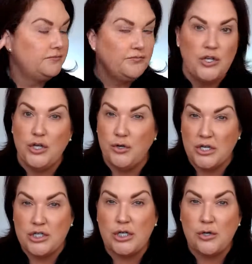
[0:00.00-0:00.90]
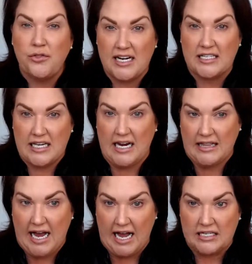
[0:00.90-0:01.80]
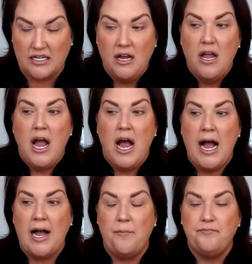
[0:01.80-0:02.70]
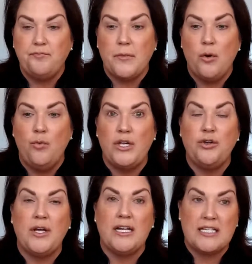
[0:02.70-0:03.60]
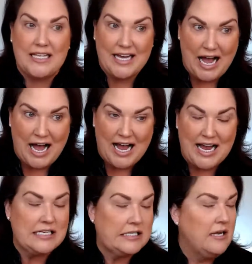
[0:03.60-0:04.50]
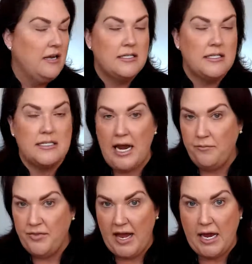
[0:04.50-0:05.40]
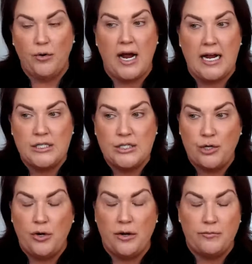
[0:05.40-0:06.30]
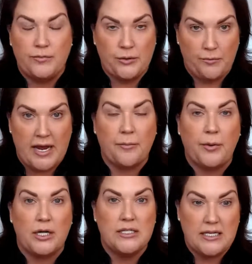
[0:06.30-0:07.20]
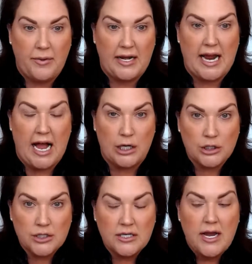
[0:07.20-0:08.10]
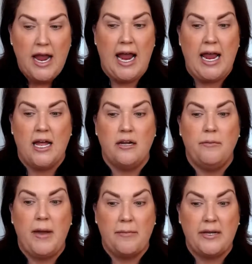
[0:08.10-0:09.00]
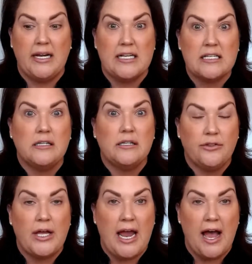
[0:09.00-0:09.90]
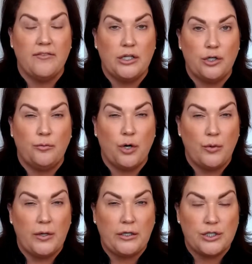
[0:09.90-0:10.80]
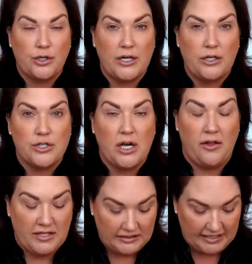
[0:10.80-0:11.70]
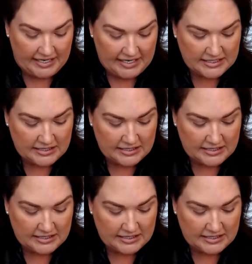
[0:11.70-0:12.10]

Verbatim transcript: You can do things like that. Um, when you get to the eyes, same thing. When I do and um, do makeup on somebody else, and maybe it is a they have a little more wrinkles and crinkles on the lids.